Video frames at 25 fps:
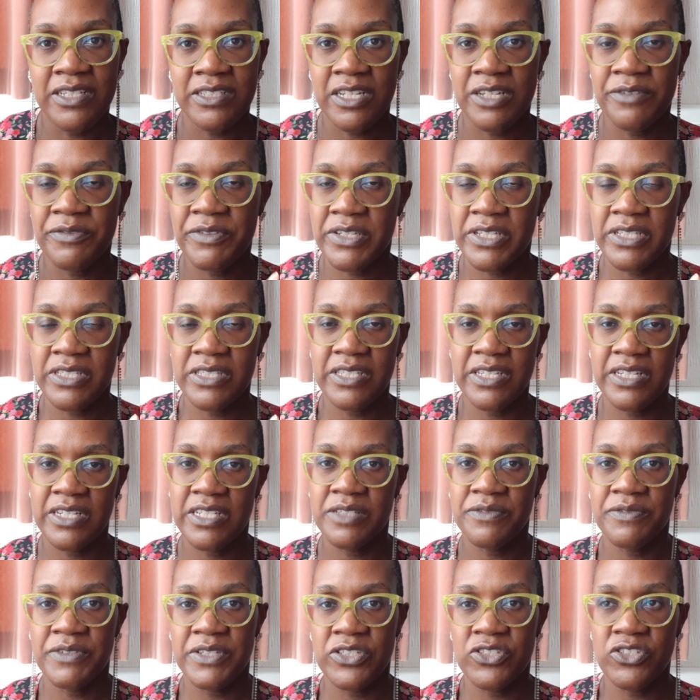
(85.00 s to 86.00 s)
I don't know if you can see in
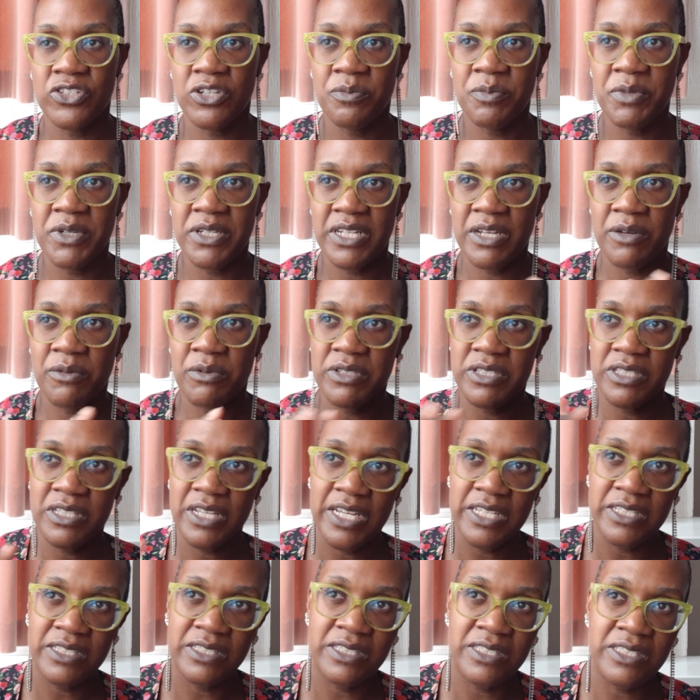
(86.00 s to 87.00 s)
this video, but there was
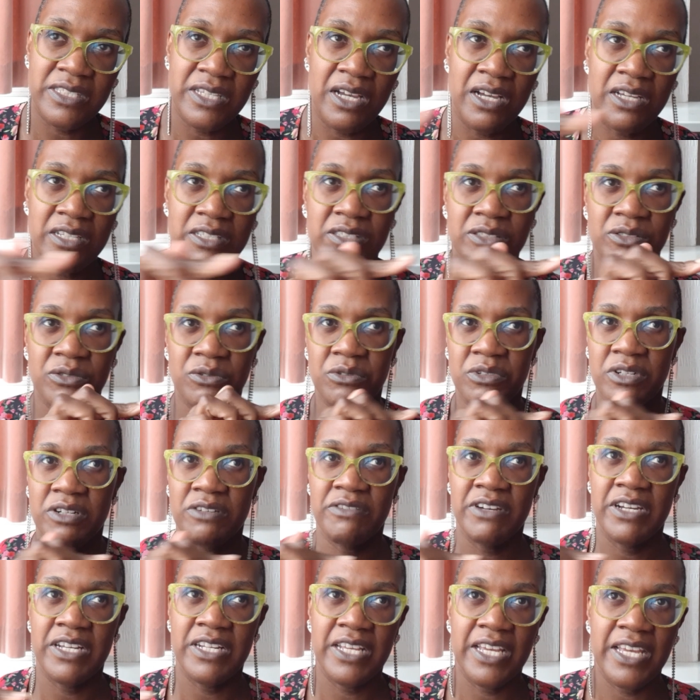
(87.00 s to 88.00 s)
like dust all
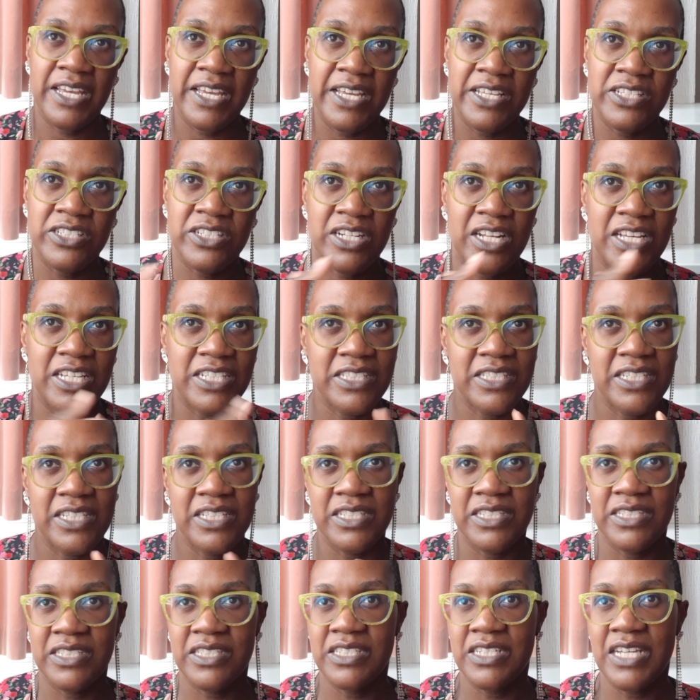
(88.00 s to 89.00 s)
around the edge. And I
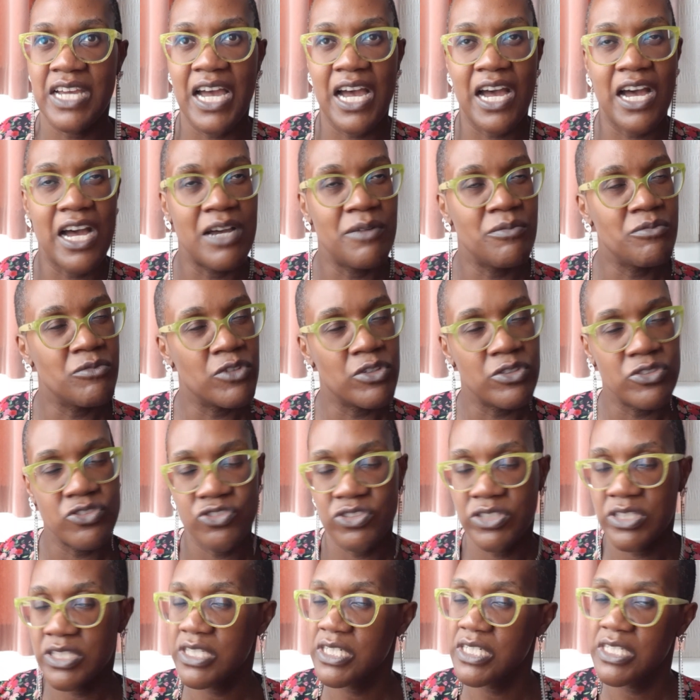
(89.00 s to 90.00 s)
said, I'm not
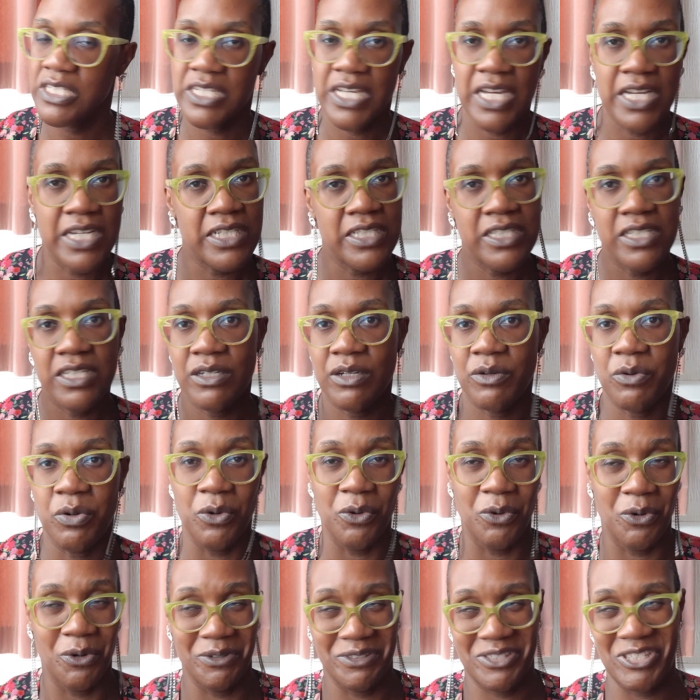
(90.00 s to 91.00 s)
drinking that
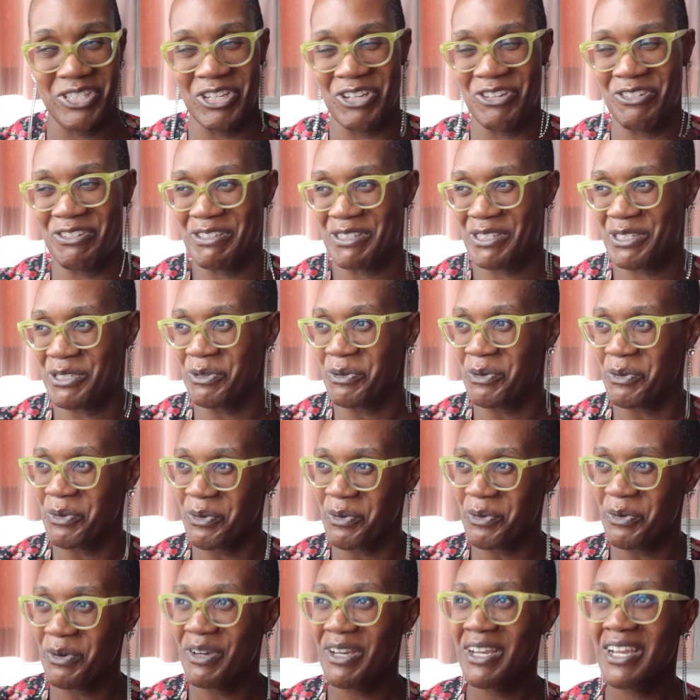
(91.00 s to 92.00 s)
water at
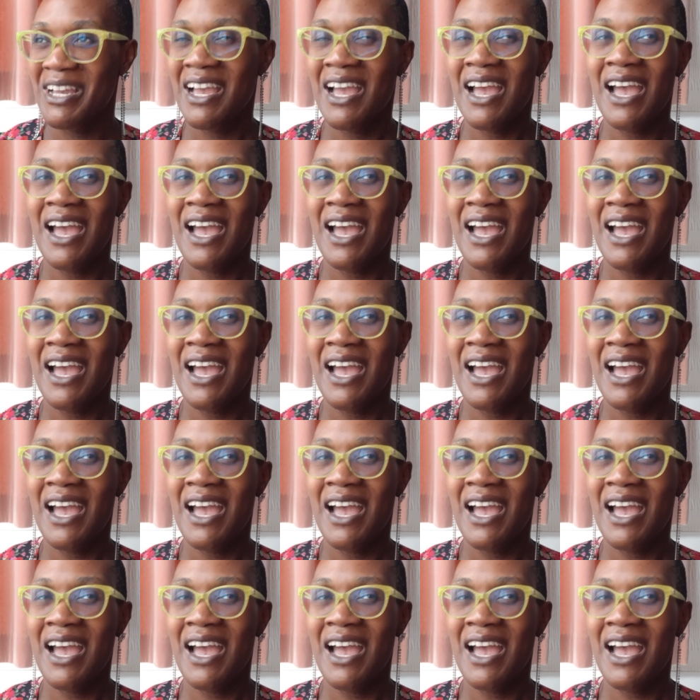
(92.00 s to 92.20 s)
all.